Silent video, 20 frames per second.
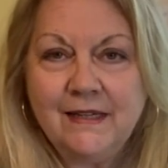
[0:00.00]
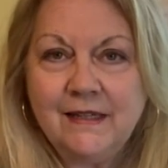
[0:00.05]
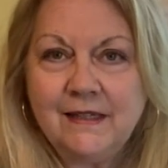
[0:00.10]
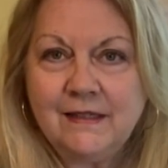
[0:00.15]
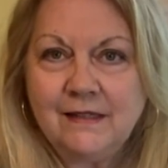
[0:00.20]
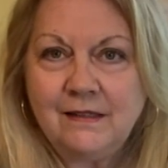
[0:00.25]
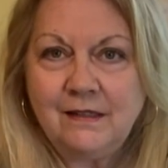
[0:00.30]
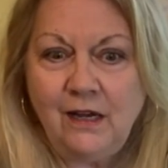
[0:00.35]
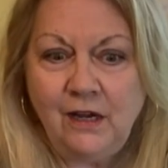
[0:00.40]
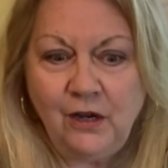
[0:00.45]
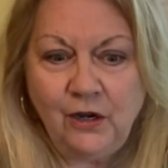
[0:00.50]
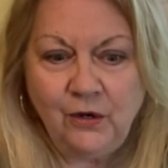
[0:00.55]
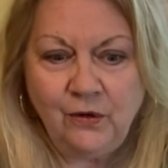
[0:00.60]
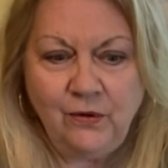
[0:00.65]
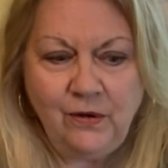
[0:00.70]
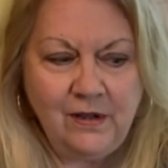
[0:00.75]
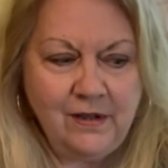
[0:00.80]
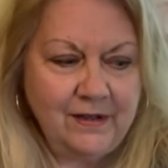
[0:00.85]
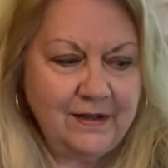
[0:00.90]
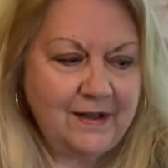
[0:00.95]

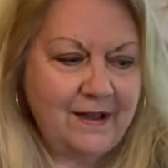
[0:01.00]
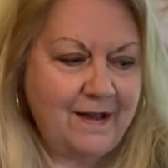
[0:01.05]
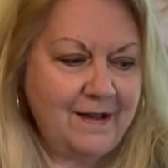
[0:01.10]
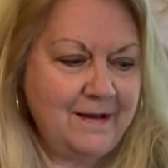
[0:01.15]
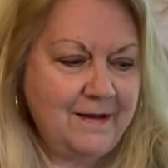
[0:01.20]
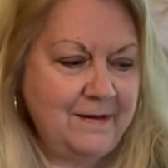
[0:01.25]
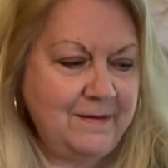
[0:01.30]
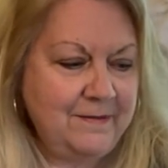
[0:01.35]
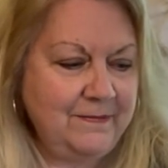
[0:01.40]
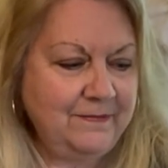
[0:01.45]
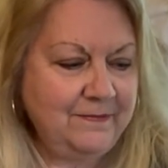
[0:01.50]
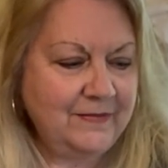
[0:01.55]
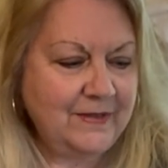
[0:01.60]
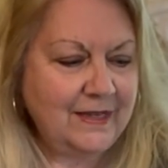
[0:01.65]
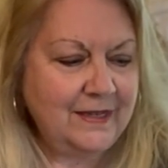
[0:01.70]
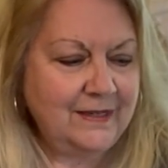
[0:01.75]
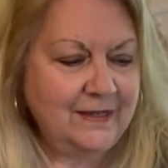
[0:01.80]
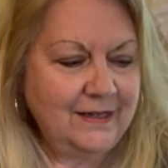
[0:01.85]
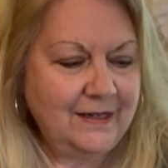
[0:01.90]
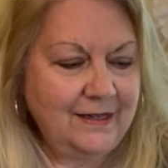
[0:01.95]
So, um,
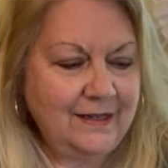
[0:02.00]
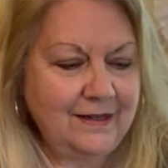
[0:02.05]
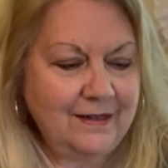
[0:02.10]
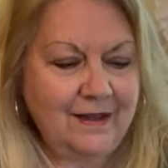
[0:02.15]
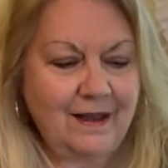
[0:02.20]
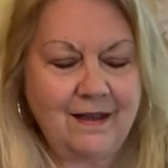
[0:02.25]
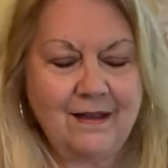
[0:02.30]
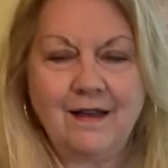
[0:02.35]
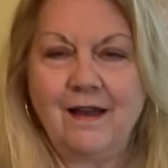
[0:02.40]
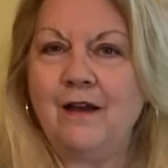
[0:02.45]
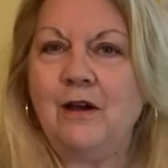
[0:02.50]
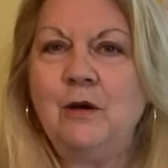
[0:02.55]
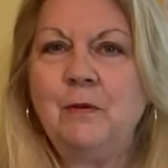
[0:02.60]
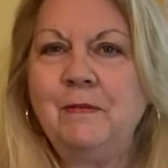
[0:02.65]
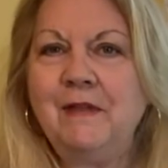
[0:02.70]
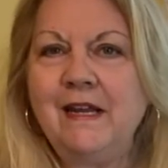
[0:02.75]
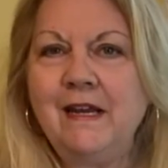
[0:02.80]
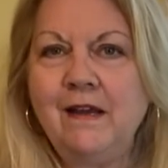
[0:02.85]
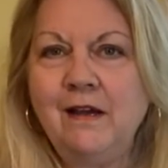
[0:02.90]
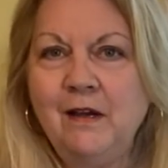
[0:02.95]
hope
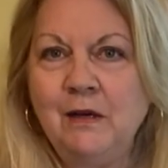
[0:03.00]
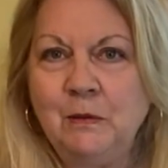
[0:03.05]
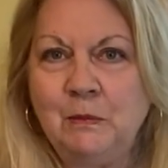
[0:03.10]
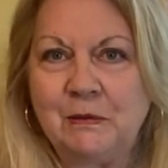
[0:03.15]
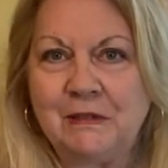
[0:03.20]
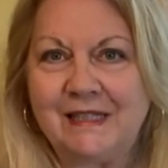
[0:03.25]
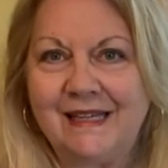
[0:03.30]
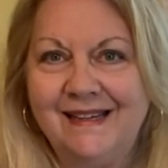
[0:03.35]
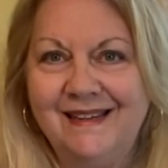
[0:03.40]
that helps.